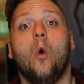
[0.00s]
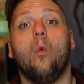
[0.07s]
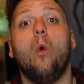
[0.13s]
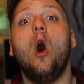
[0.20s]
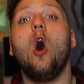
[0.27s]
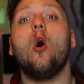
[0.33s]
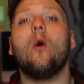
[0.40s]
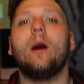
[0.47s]

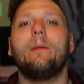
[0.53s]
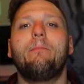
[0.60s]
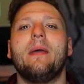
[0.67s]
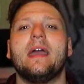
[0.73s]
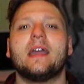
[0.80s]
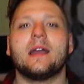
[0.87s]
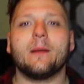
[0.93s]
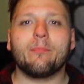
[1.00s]
Whoa, a
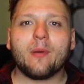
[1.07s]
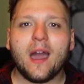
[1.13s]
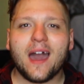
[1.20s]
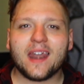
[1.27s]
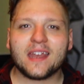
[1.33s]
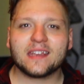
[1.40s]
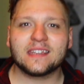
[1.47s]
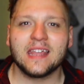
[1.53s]
pickup
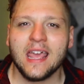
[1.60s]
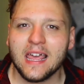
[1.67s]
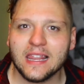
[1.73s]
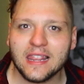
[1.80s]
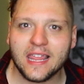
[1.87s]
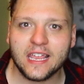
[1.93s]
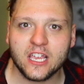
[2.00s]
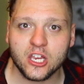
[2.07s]
product
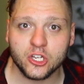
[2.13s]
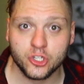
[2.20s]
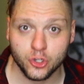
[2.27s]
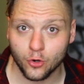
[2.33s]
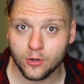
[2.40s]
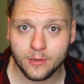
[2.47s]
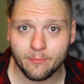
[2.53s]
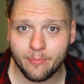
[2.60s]
like
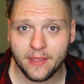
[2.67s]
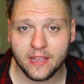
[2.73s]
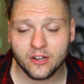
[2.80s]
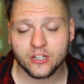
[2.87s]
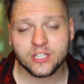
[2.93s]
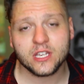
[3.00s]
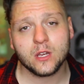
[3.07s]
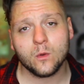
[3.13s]
Jordan
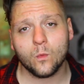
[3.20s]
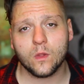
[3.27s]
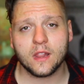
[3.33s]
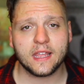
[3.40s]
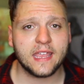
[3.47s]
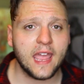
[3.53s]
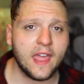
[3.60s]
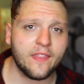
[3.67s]
Peterson? Well,
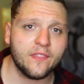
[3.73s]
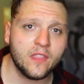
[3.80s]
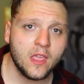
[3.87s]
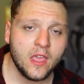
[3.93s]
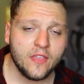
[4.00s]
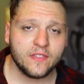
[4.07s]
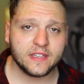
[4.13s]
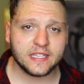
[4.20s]
again,
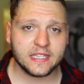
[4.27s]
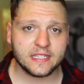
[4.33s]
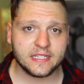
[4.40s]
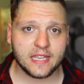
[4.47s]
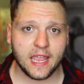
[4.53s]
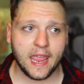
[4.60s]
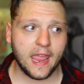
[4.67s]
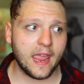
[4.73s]
this
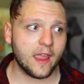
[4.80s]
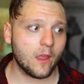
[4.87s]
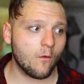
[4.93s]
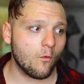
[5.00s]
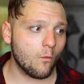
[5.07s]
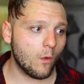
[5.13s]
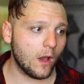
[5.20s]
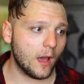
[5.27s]
is
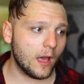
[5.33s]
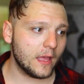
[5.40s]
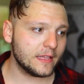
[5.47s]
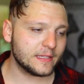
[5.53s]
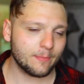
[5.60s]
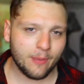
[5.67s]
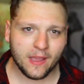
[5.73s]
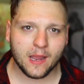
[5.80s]

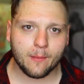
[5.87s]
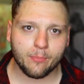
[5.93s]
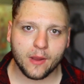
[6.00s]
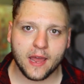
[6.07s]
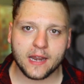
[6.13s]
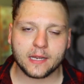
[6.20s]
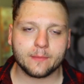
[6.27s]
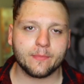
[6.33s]
it's a pickup
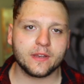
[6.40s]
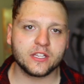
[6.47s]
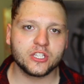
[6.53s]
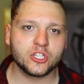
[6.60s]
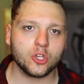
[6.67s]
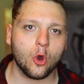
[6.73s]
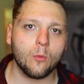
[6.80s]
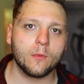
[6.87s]
product, but
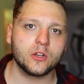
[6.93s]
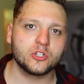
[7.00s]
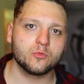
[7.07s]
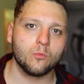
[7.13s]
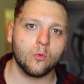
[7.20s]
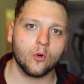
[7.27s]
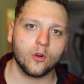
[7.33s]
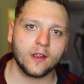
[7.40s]
it's so
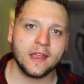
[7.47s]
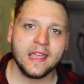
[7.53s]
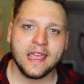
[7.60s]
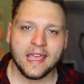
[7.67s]
much more.